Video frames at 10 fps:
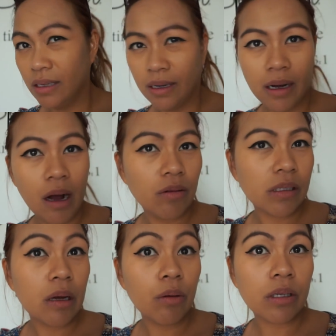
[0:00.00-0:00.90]
the house
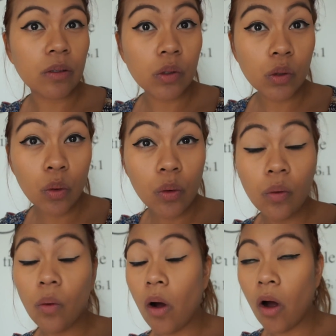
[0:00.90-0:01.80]
now. It's
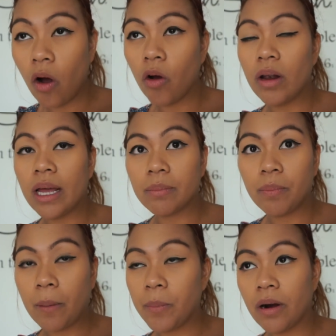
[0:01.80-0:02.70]
too hot, like
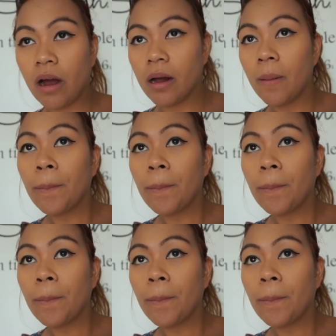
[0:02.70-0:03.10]
proper hot.